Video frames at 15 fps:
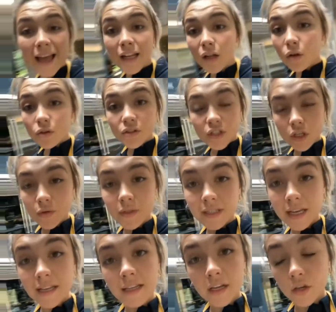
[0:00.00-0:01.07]
lots of you
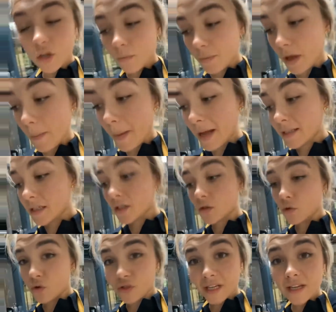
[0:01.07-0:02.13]
saying that it could be a pasta
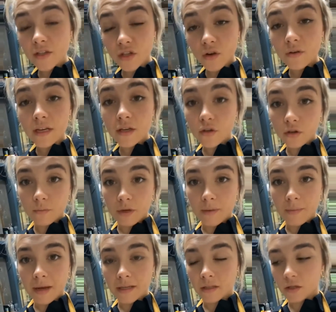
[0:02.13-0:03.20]
sauce. It totally could be a
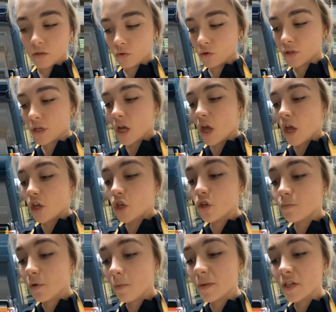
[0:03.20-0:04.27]
pasta sauce.
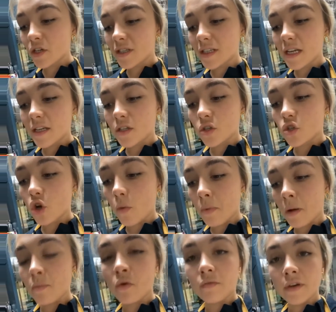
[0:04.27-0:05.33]
You'd probably just need to chop
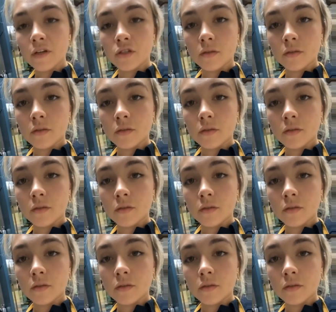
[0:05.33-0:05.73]
up your vegetables